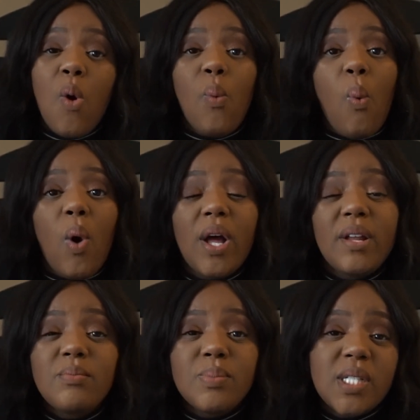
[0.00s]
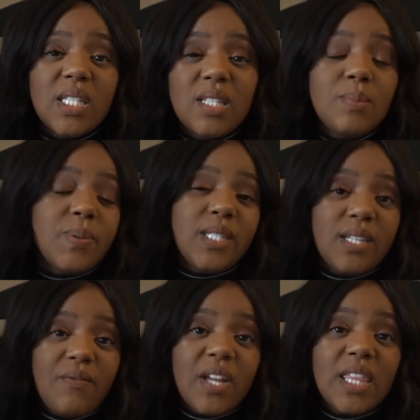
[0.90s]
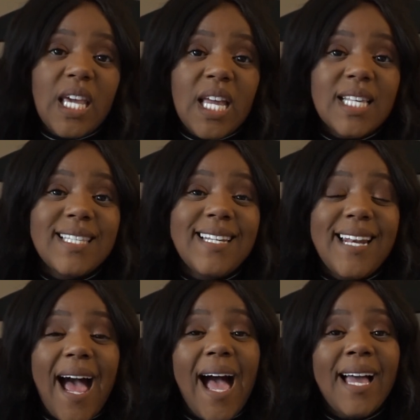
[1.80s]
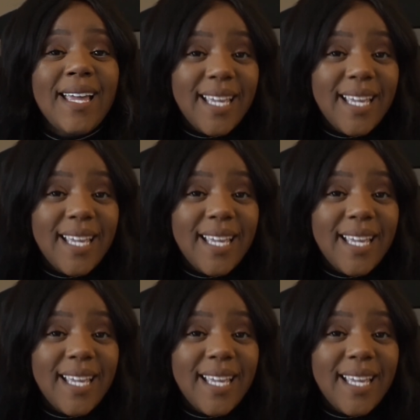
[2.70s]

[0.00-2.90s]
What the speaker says: what specific things did I